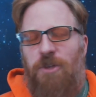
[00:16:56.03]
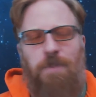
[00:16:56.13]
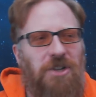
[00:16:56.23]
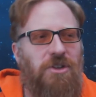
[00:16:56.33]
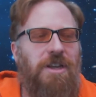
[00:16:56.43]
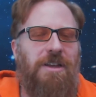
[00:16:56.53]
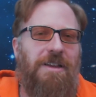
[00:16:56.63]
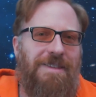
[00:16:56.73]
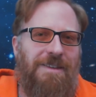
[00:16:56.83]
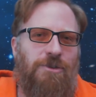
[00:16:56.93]

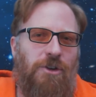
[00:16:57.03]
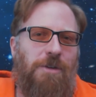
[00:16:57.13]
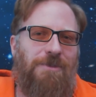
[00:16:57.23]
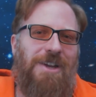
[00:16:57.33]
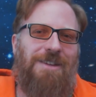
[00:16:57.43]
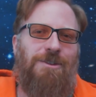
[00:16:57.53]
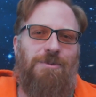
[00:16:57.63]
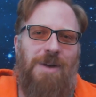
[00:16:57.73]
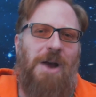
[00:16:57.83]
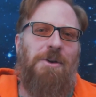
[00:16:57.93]
Especially the
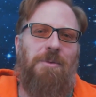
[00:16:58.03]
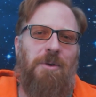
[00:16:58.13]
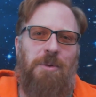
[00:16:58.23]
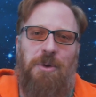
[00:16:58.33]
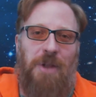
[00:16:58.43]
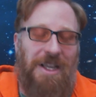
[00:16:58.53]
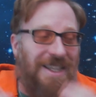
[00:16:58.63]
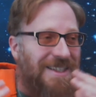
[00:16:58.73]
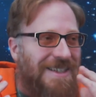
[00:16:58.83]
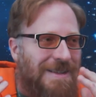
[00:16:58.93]
circumstances around it, where we were
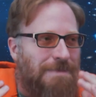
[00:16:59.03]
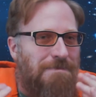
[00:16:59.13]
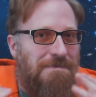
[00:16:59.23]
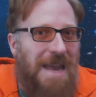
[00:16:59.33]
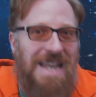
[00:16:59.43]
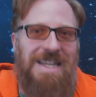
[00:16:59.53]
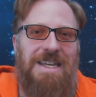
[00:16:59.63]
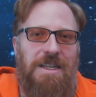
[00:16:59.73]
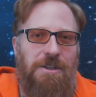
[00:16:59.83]
like, this is meant